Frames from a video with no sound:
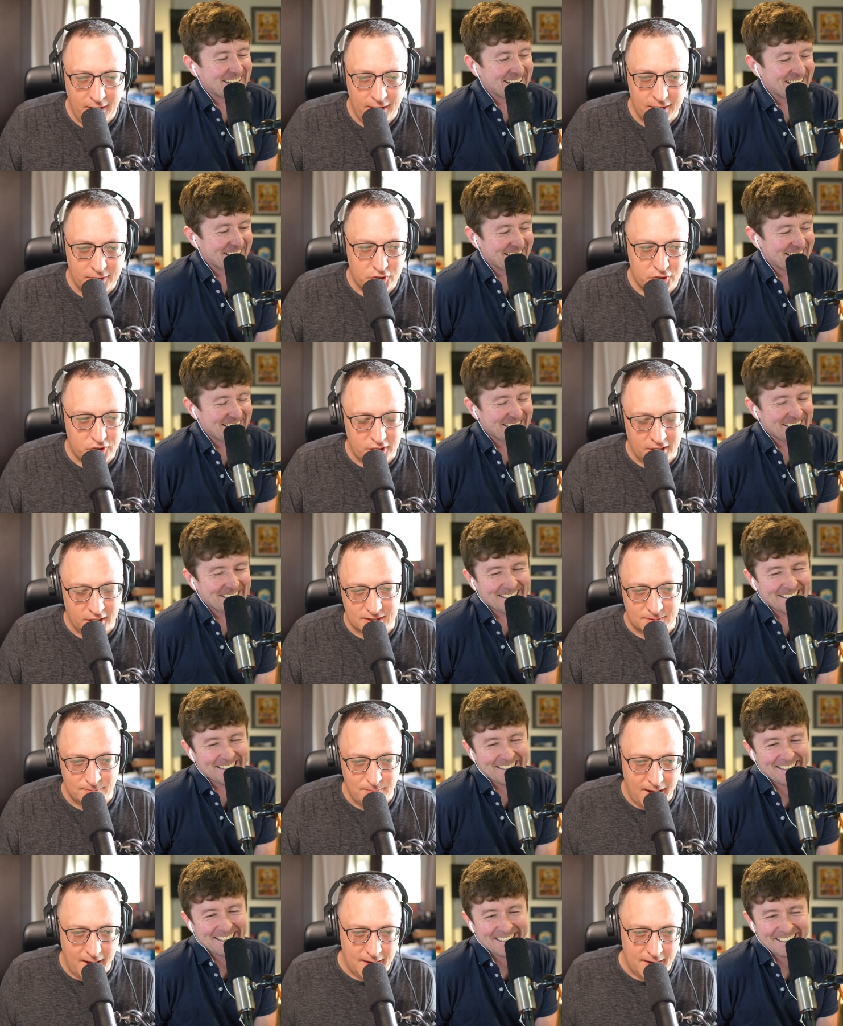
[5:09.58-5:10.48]
Speaker 1: it's just
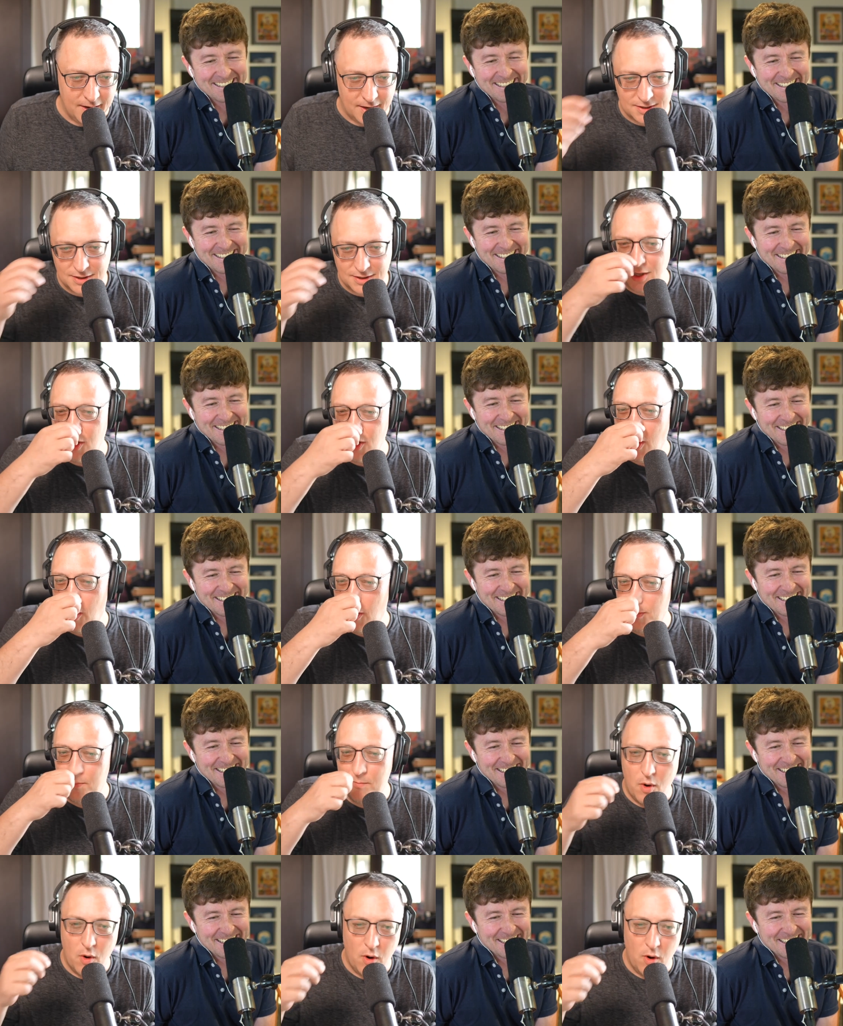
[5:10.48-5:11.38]
made us, you know,
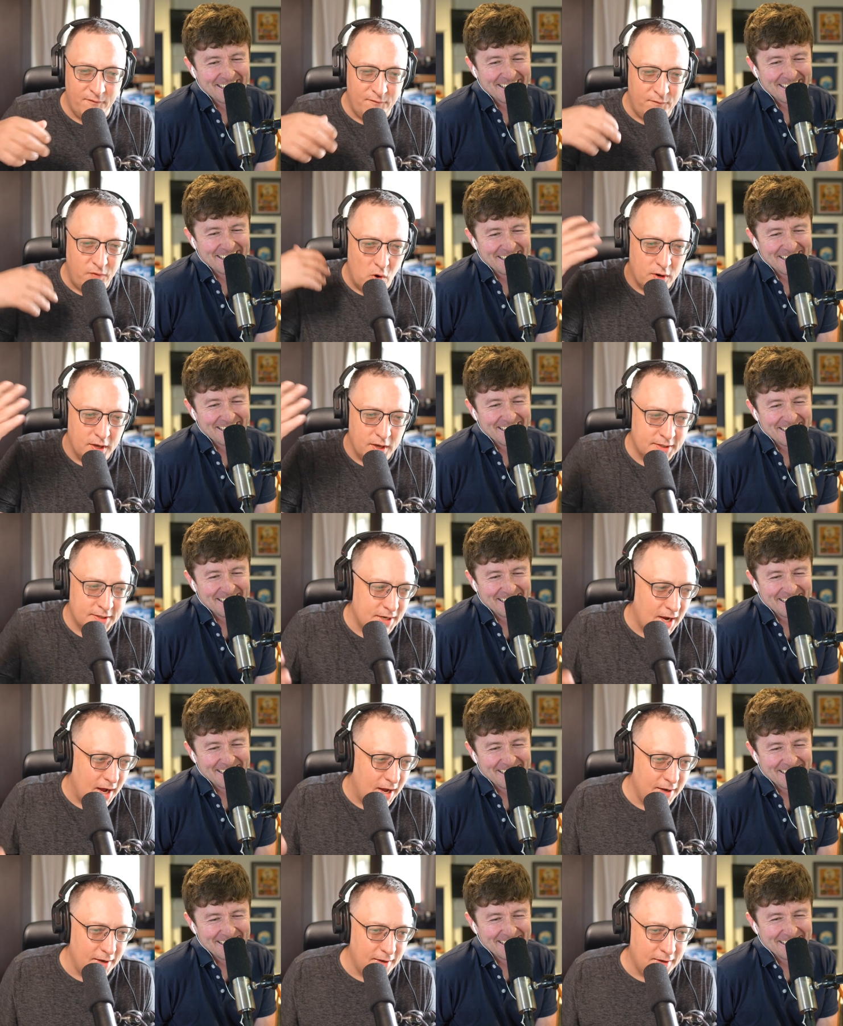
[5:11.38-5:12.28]
more focused
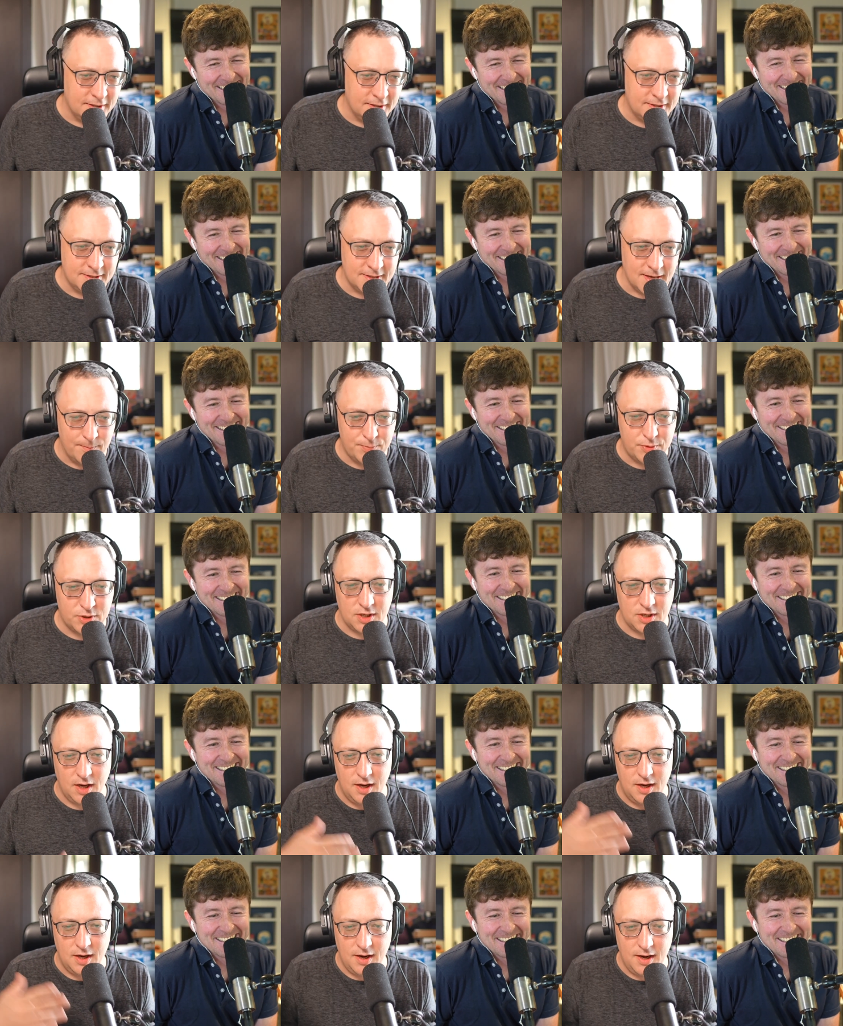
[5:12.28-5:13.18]
on consumption
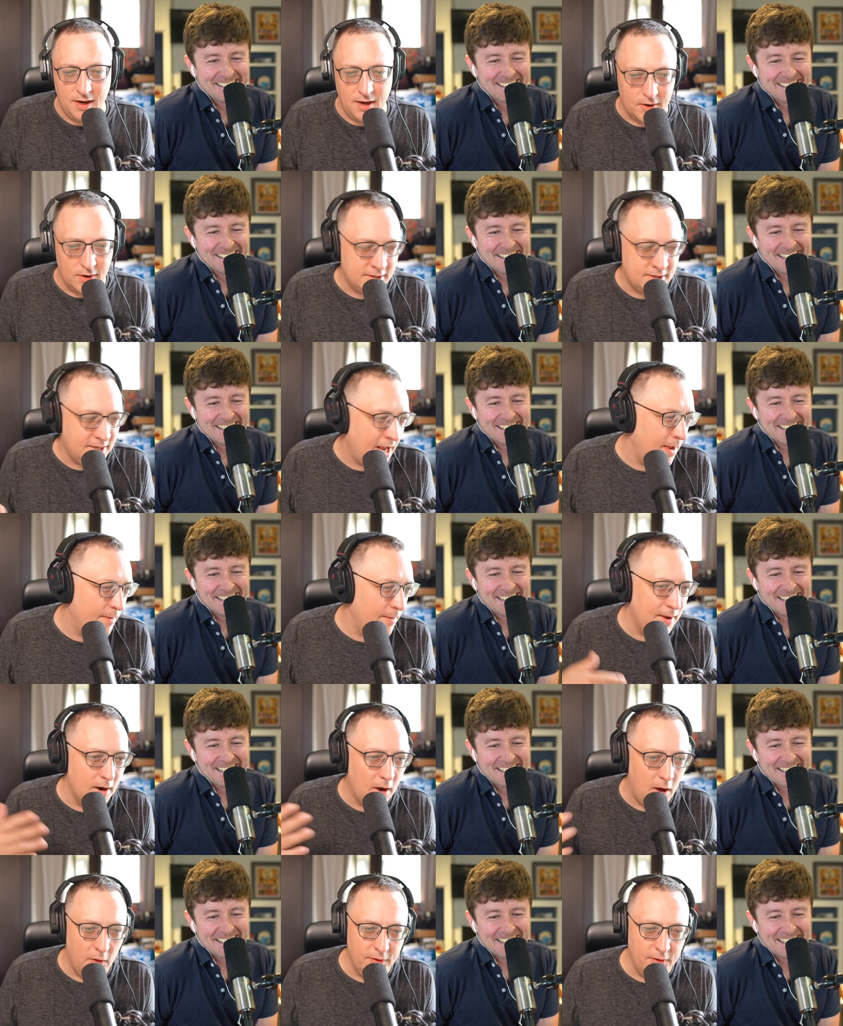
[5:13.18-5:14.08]
and entertainment, all
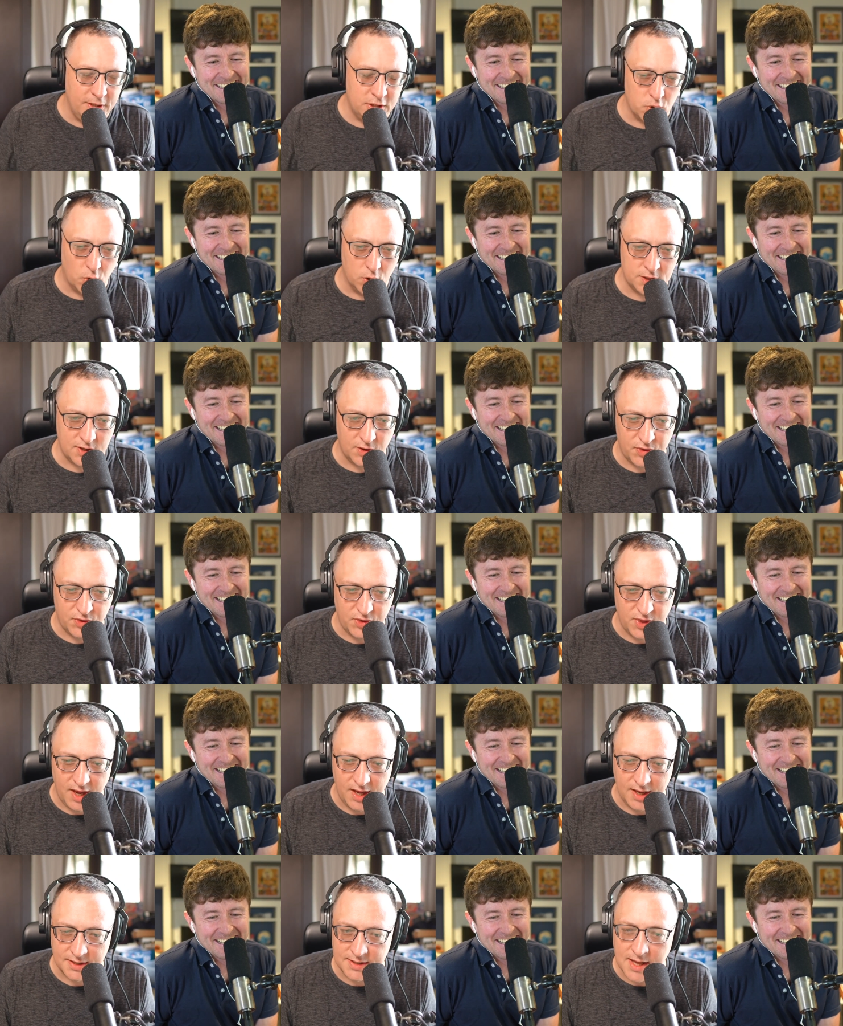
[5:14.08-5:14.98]
these sorts of things.